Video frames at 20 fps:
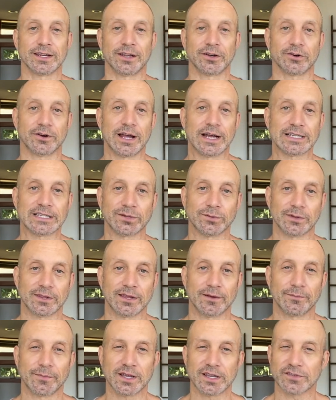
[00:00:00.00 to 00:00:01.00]
interacting with
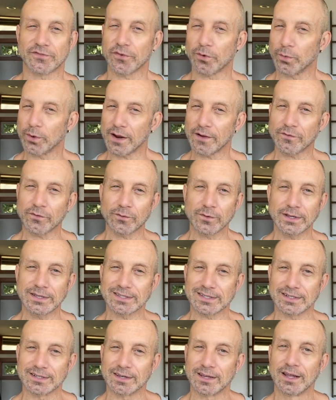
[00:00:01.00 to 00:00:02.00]
them, because for whatever
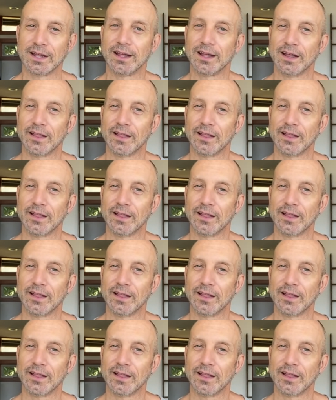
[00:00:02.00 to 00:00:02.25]
reason,